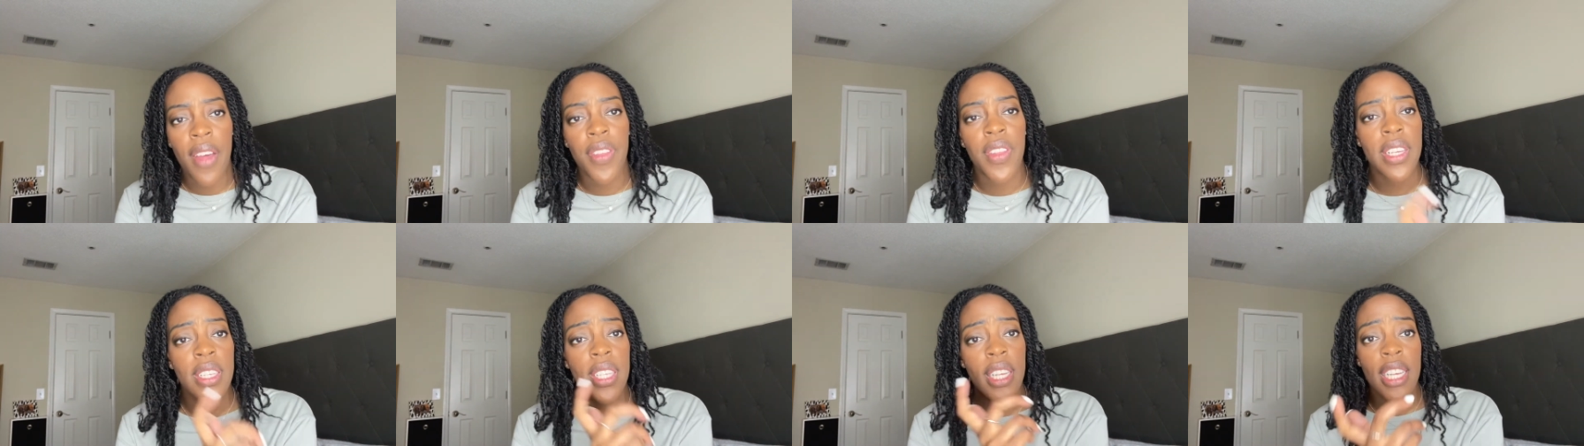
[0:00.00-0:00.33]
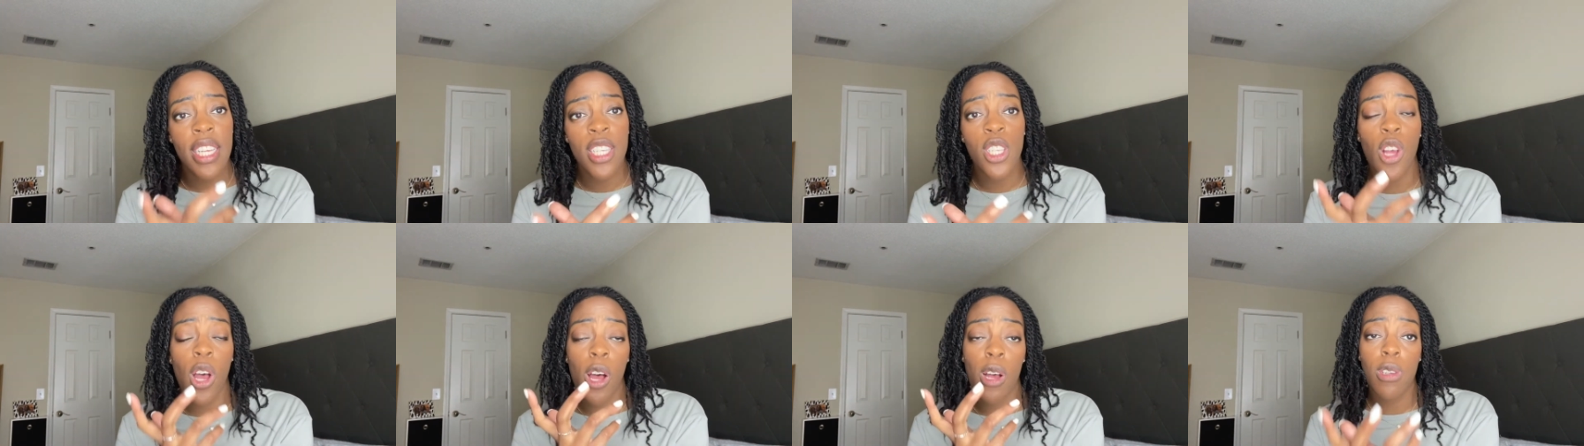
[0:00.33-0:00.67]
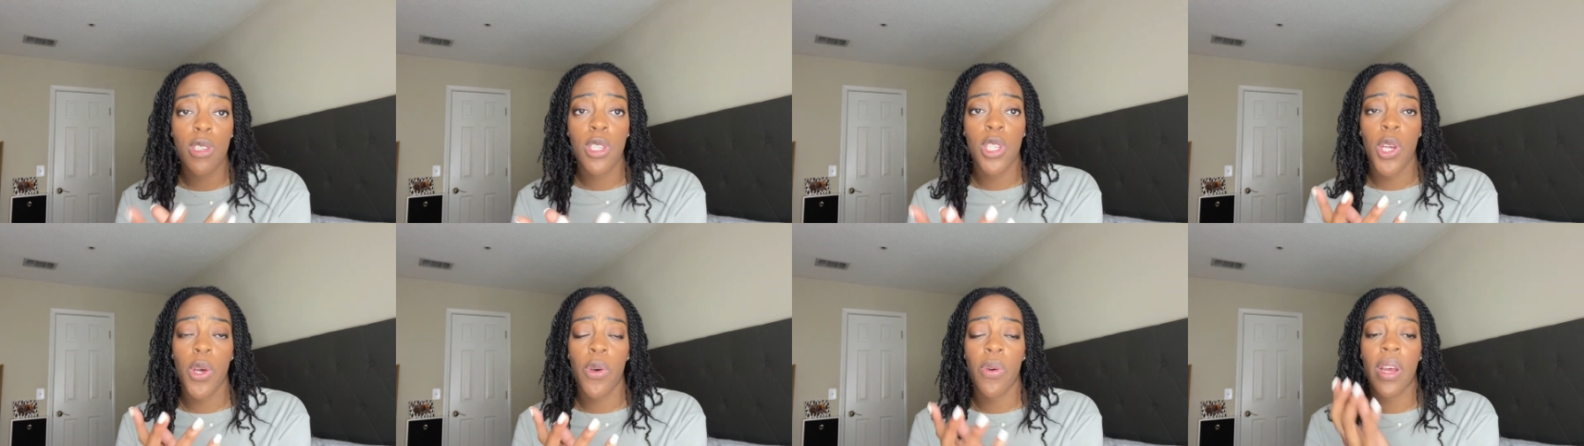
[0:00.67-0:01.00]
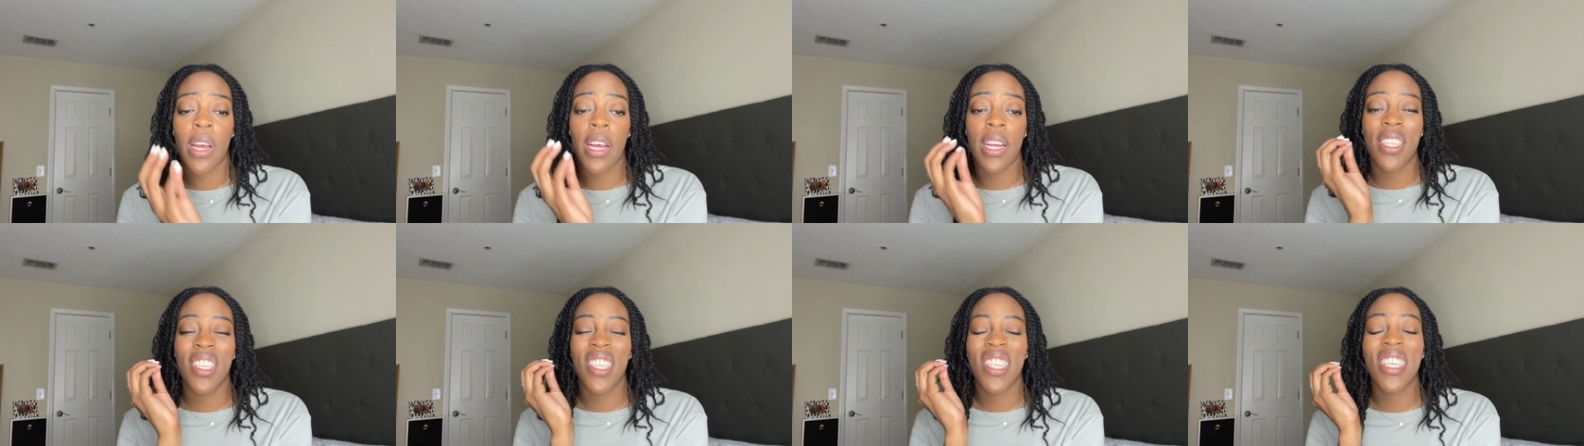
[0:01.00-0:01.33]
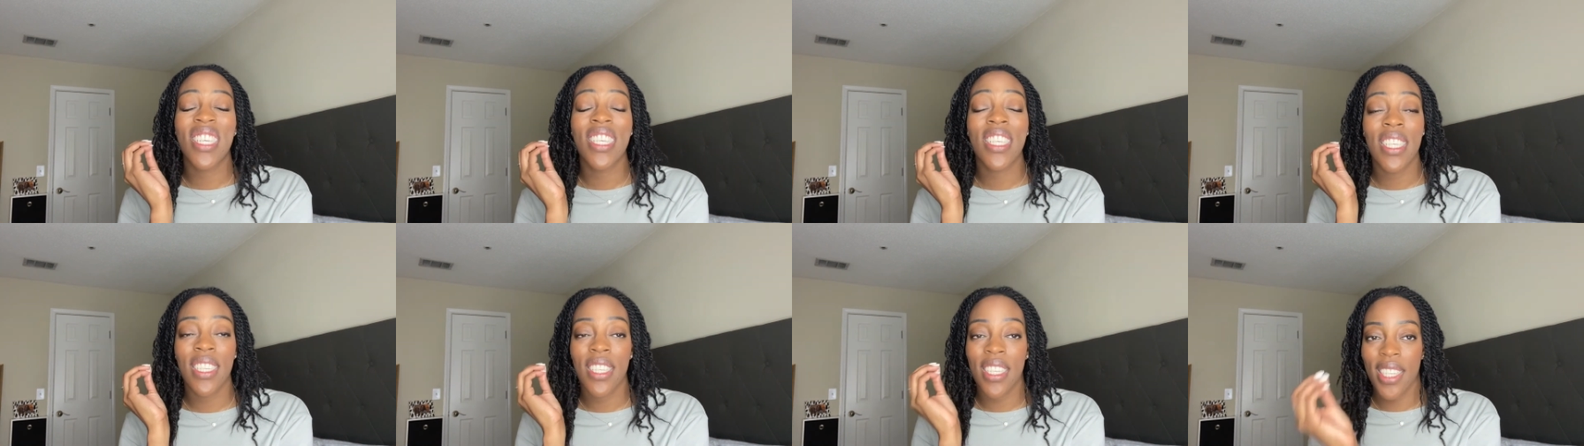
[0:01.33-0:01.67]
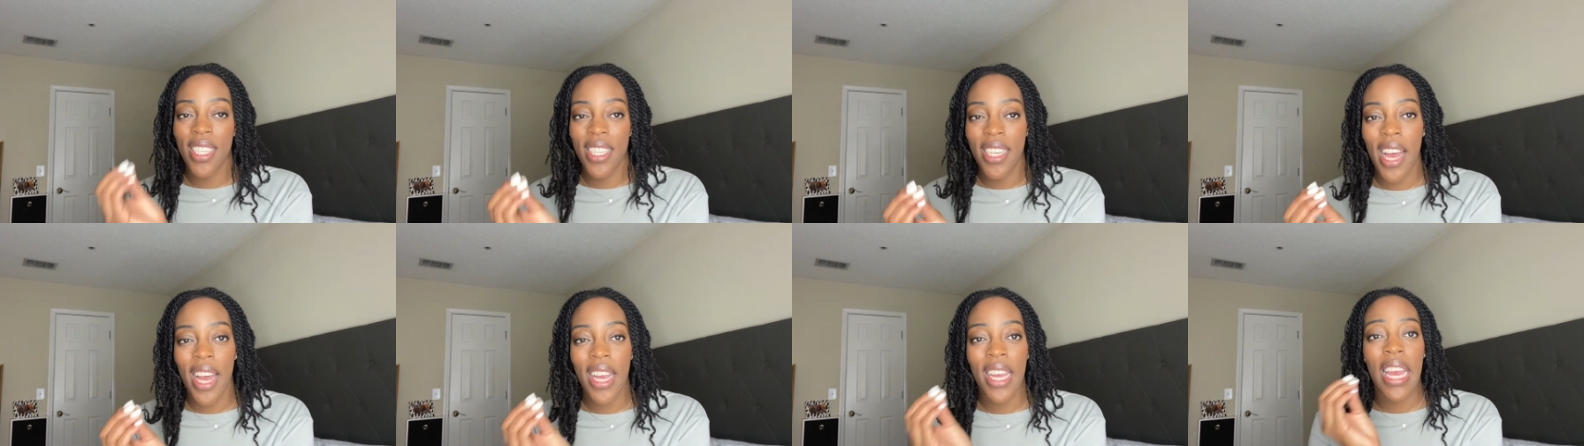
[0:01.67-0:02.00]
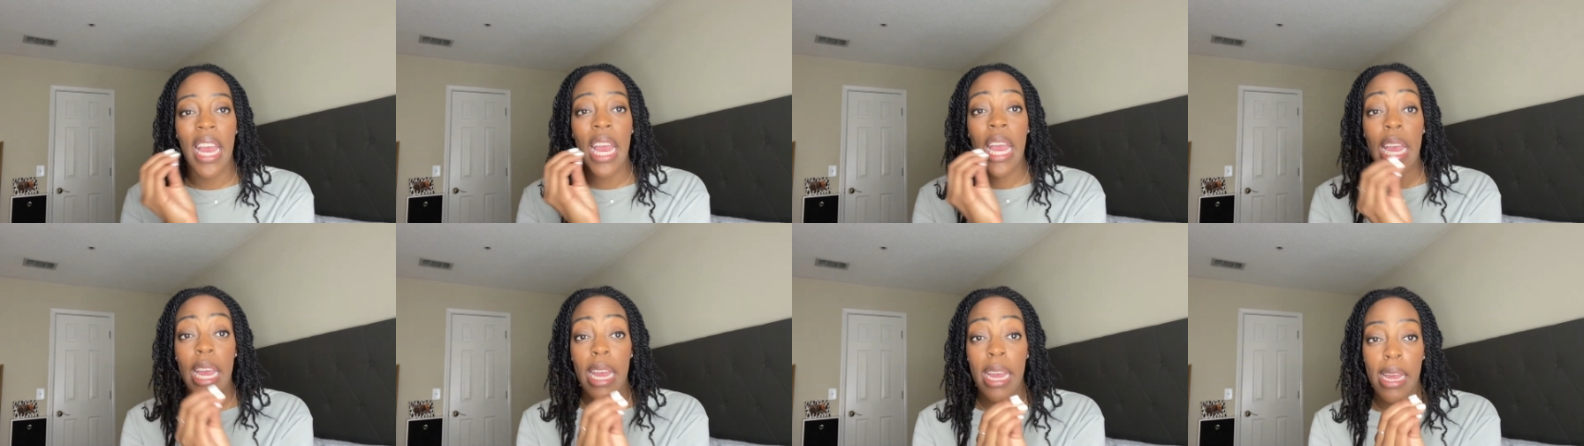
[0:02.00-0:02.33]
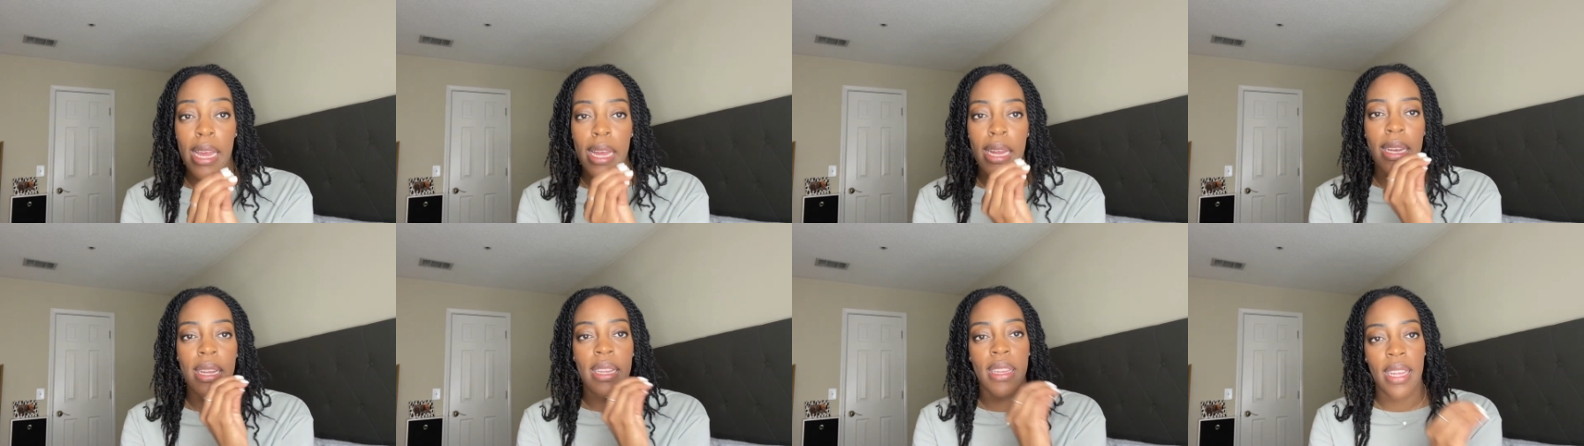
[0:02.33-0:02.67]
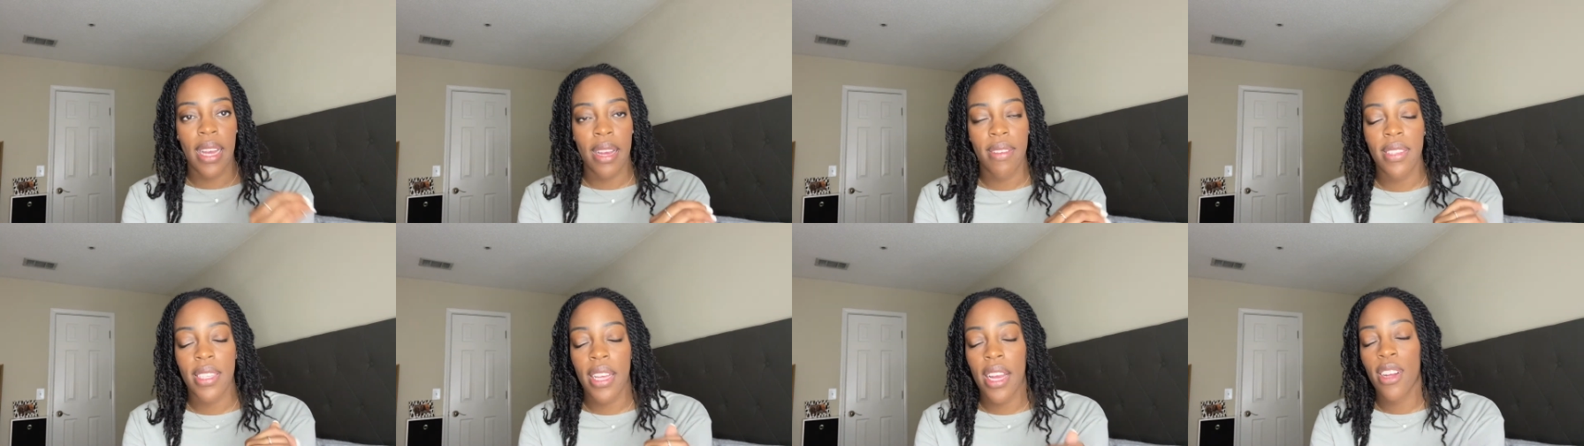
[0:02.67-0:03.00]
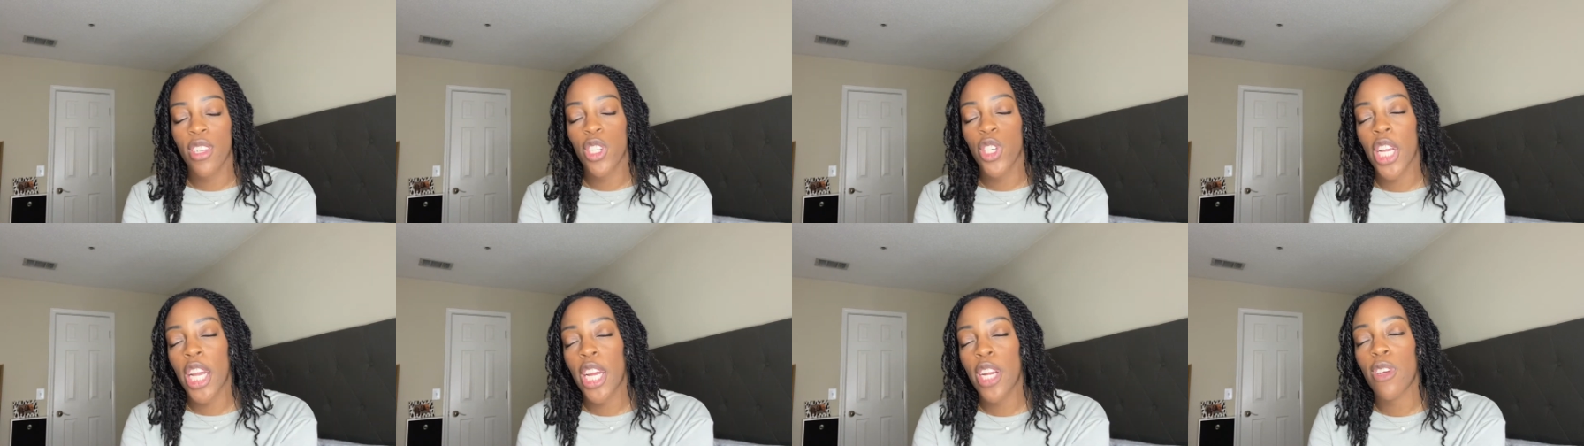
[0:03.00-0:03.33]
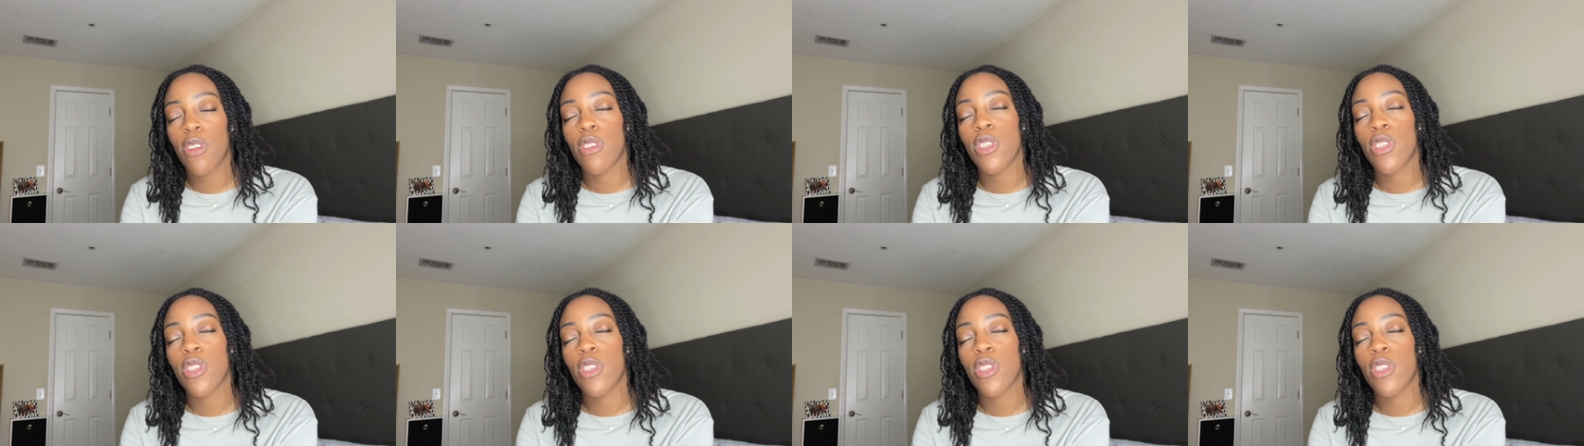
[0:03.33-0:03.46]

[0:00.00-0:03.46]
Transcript: This is also, a, this is a tech and lifestyle channel.